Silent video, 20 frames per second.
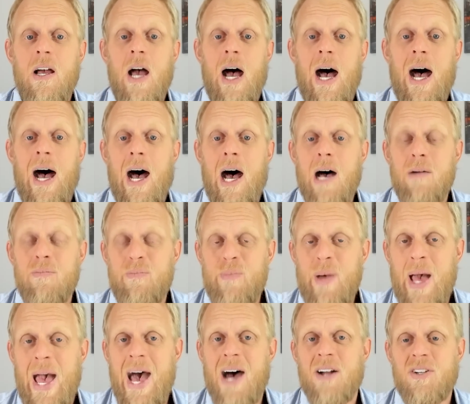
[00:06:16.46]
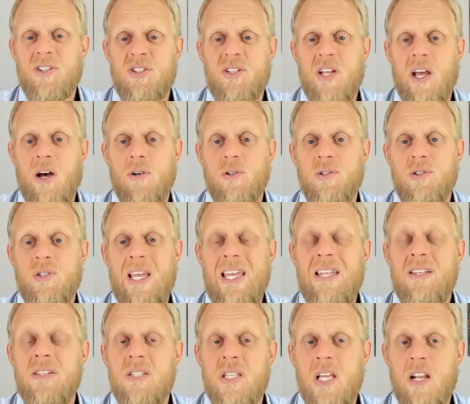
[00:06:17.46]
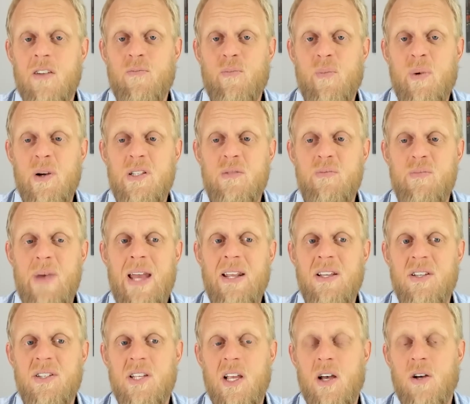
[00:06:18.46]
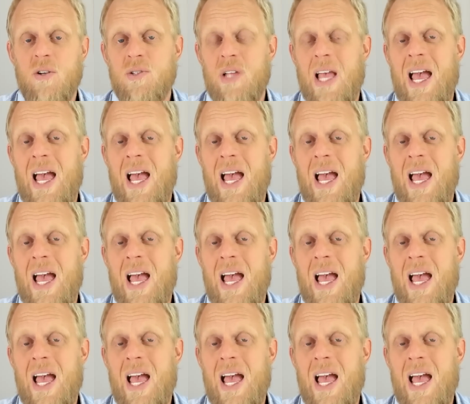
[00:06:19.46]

are pouch cells instead of prismatic cells